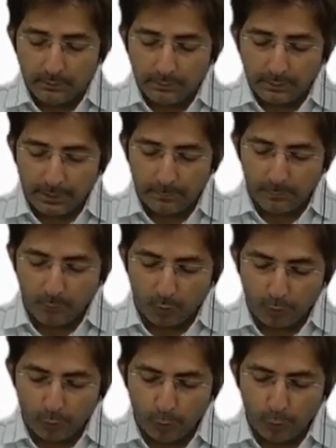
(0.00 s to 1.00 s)
Tell me,
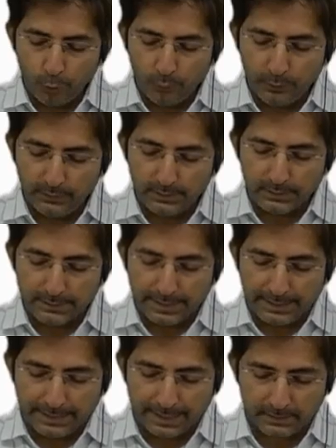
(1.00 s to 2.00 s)
what do you do with this
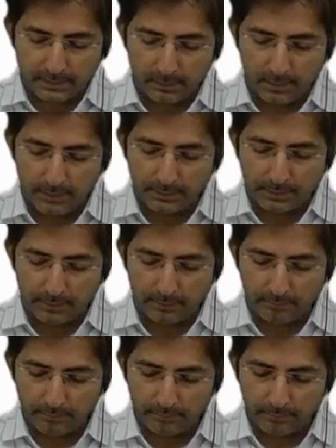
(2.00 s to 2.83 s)
net taxable income?